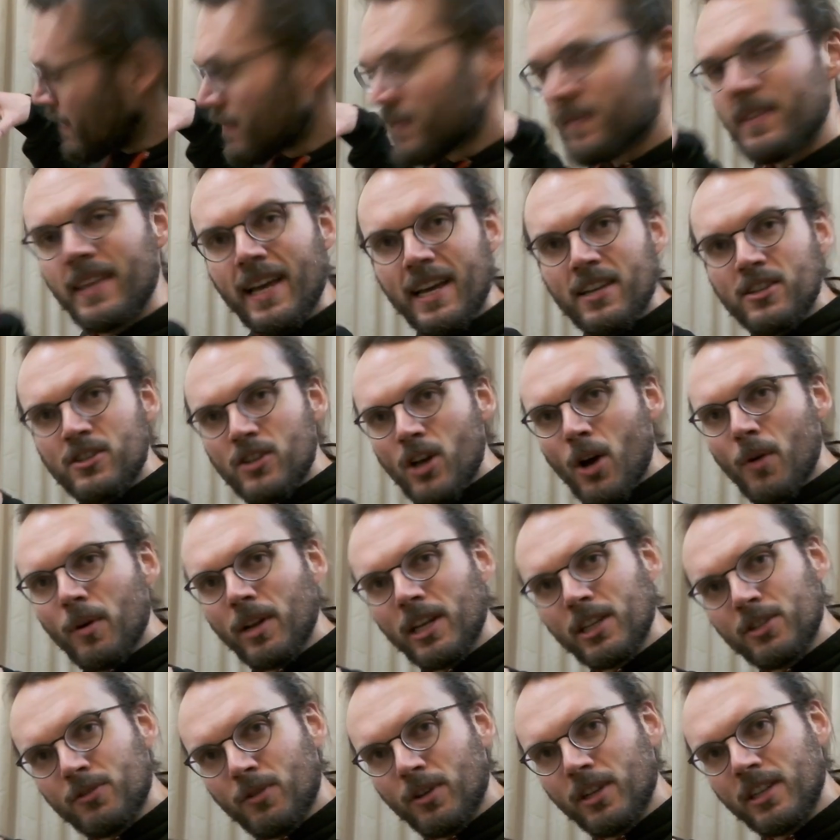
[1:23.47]
There's no
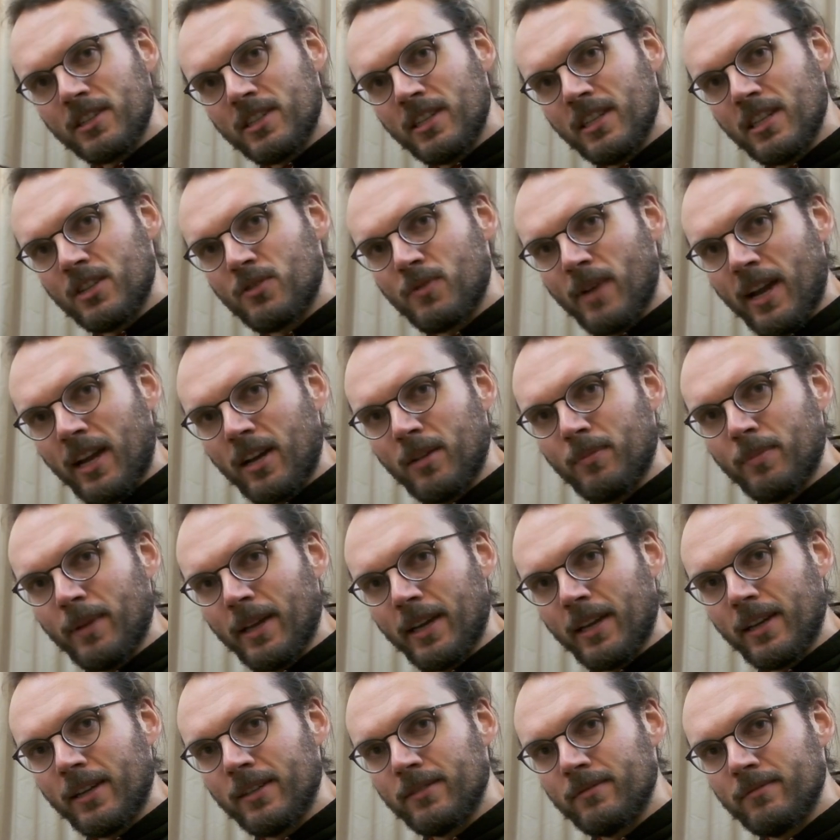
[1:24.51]
electronics in this record
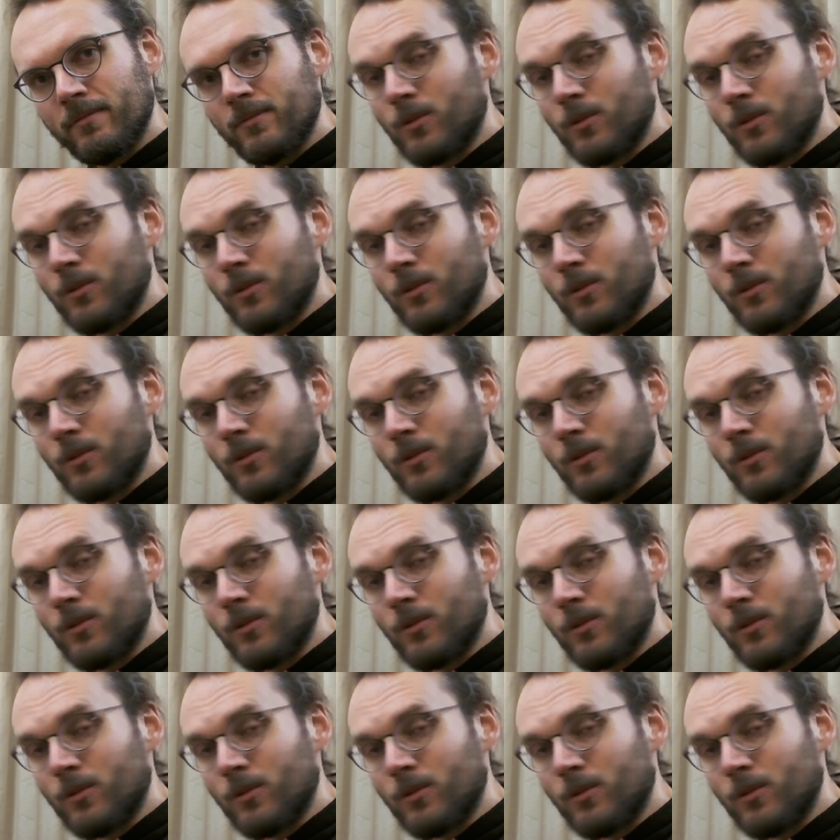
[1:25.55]
player,